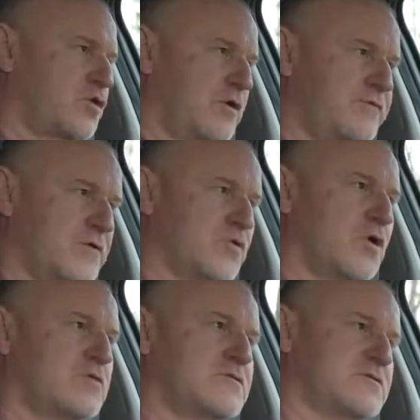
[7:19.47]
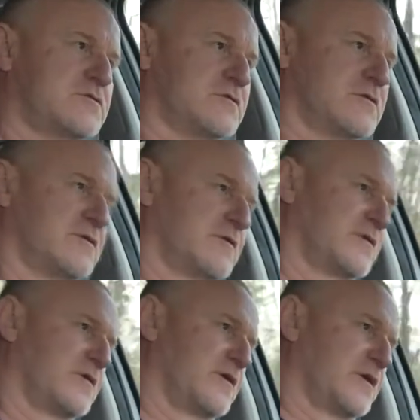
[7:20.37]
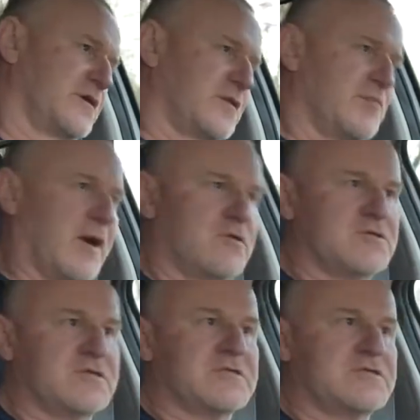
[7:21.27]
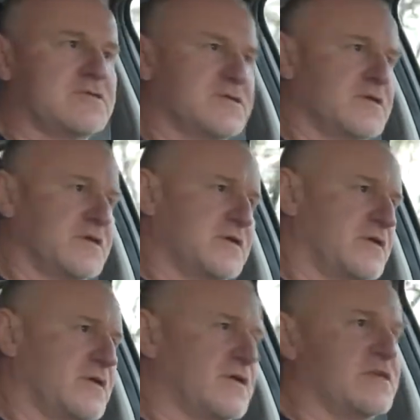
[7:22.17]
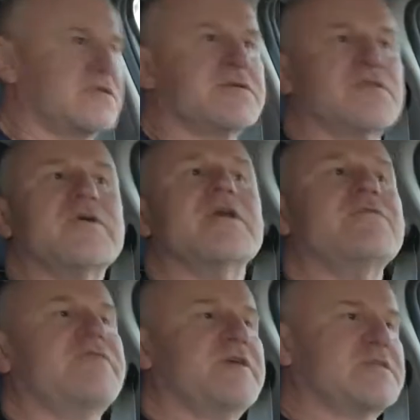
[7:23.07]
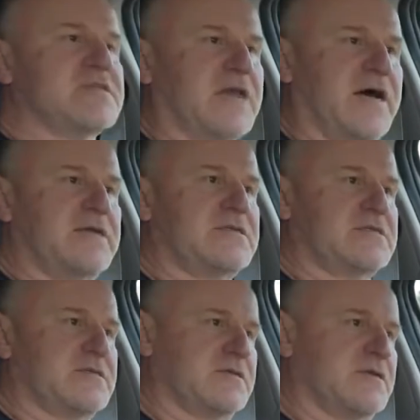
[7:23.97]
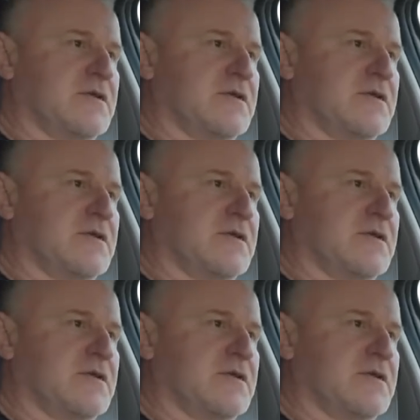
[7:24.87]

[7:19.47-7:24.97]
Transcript: curvy roads in the mountains it really feels nice.